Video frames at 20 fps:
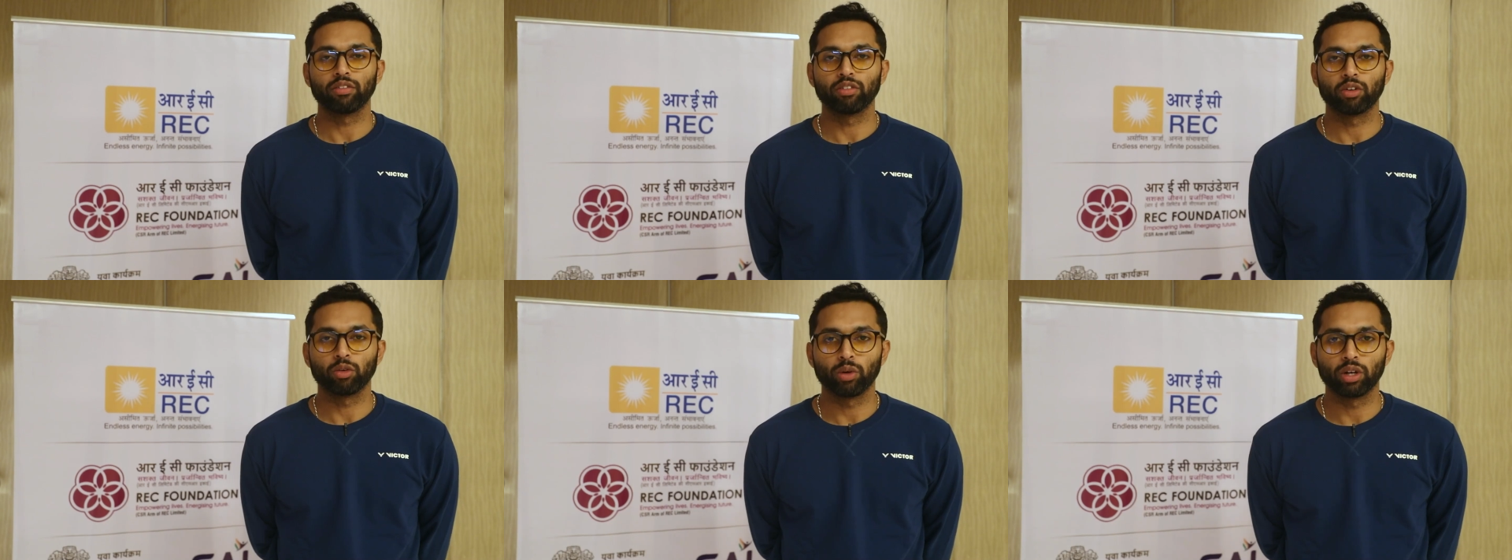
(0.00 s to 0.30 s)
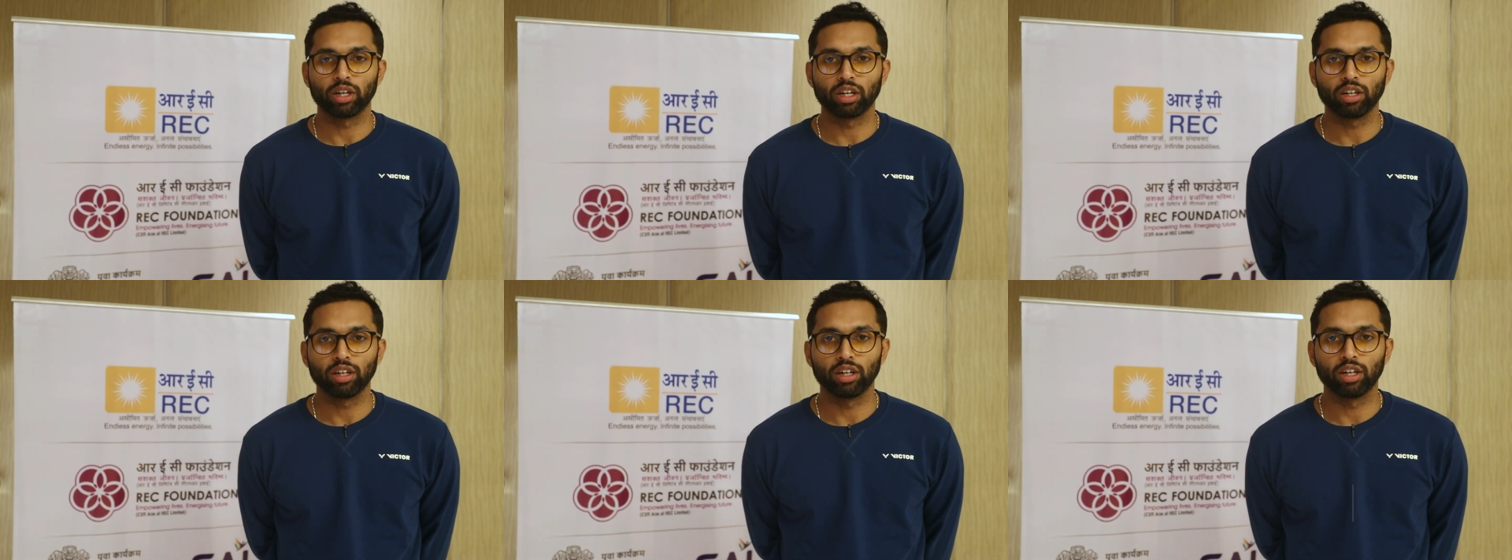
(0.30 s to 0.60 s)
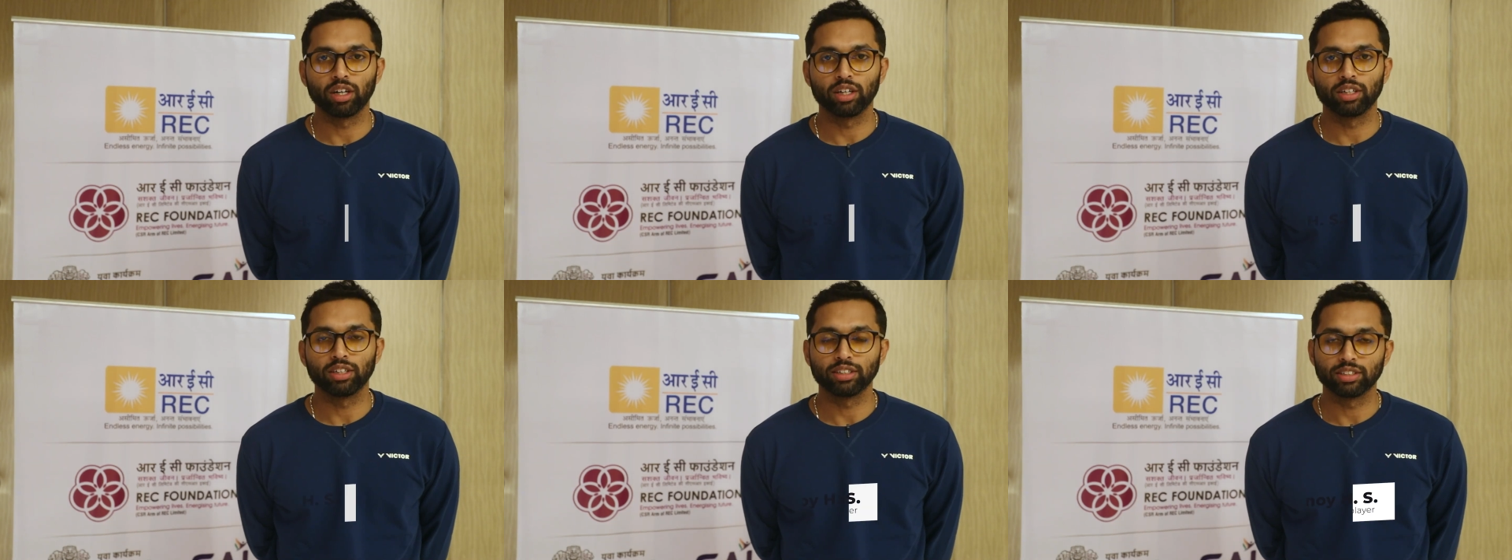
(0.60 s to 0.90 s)
everyone,
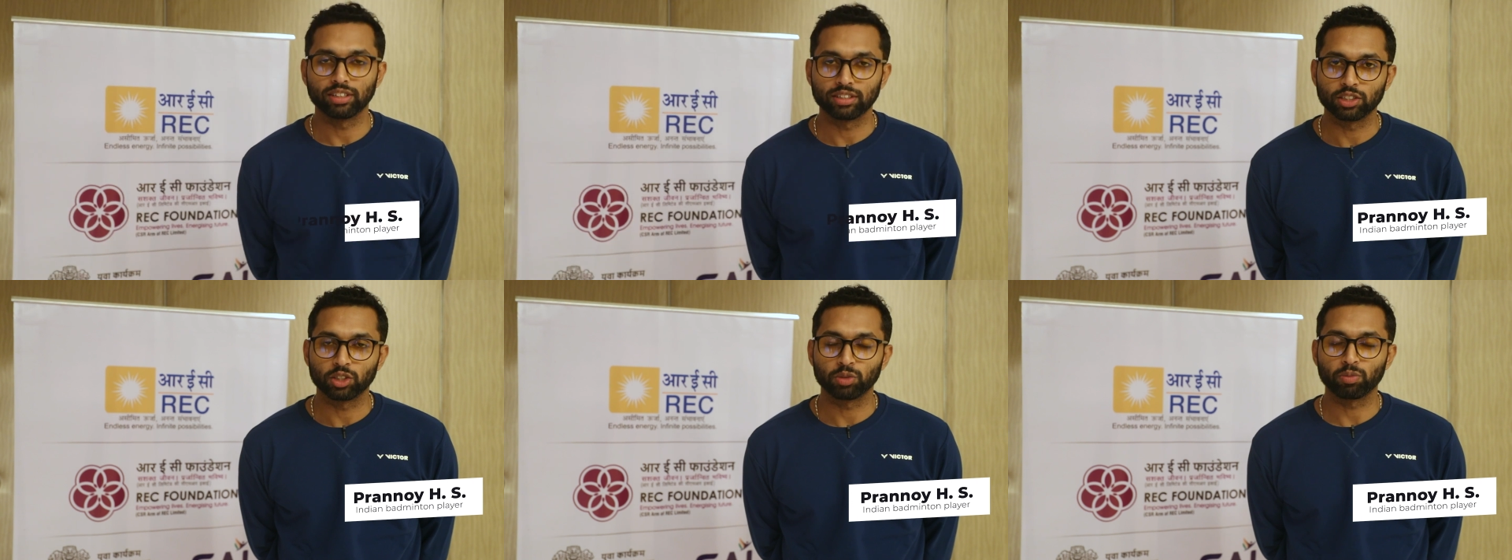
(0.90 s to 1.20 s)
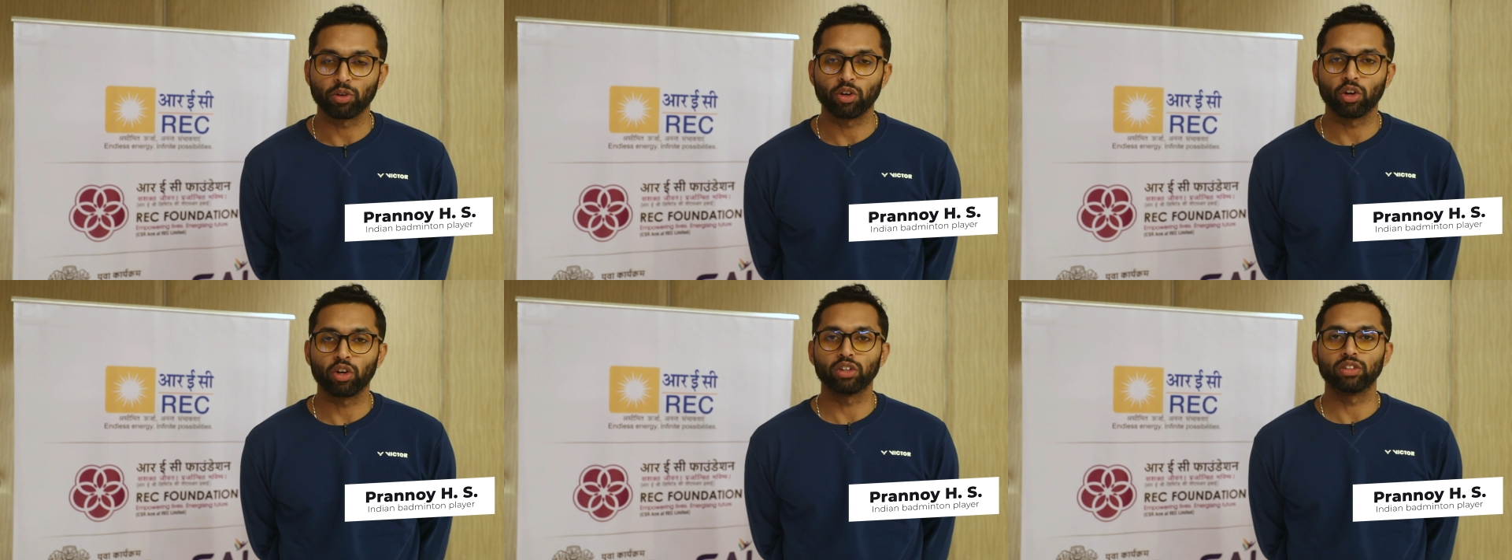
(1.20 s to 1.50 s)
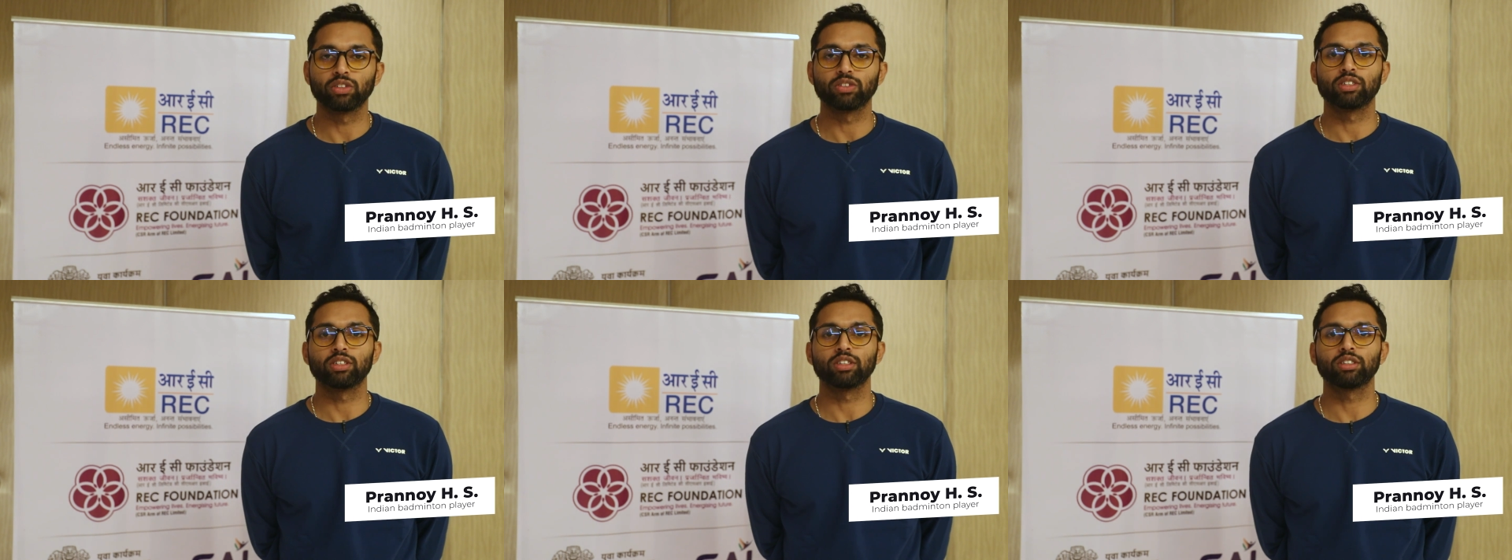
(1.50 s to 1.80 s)
uh, this is
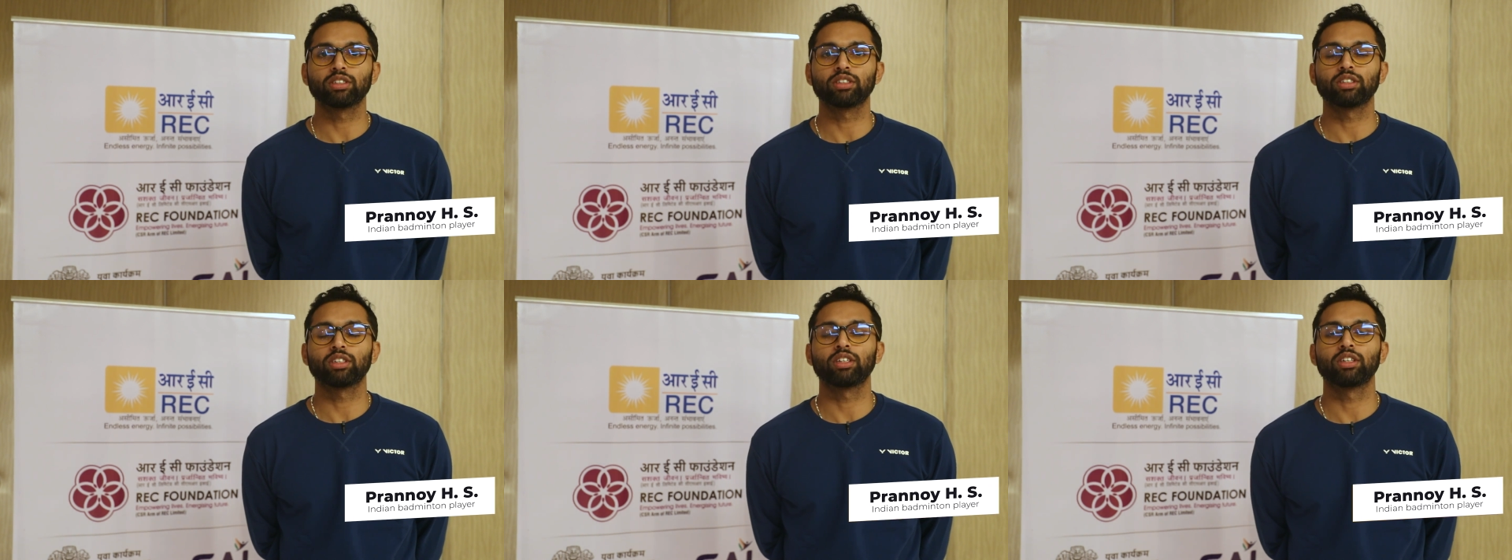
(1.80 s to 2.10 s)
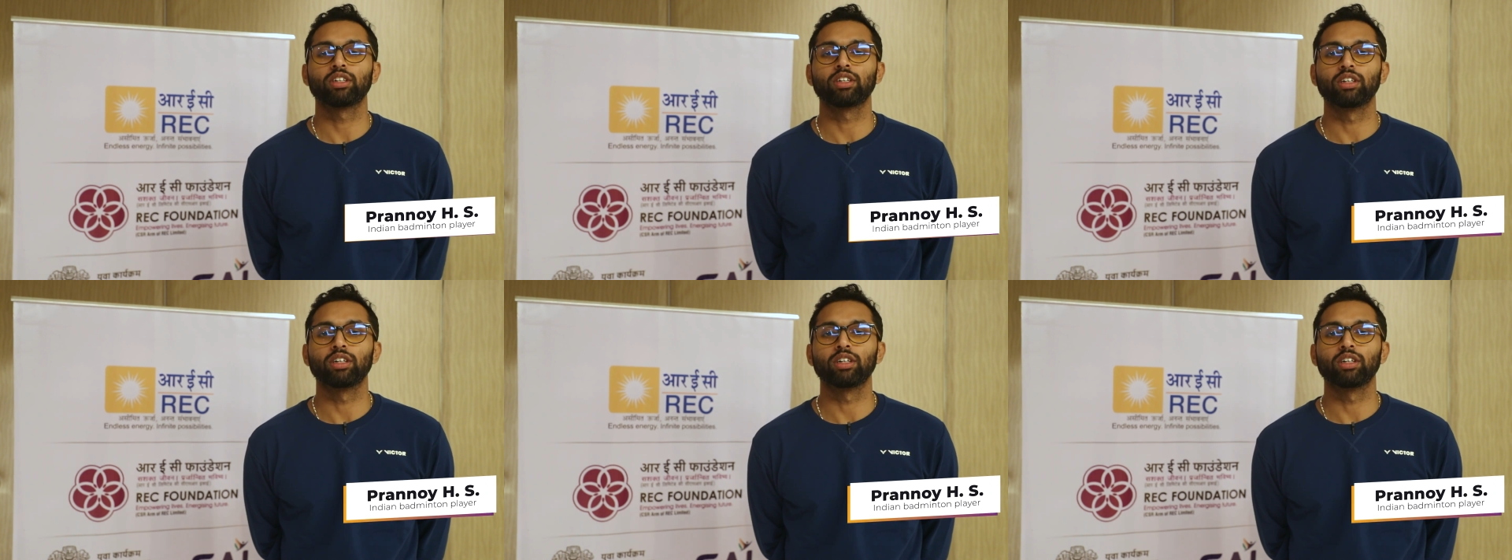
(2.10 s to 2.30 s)
Prannoy HS,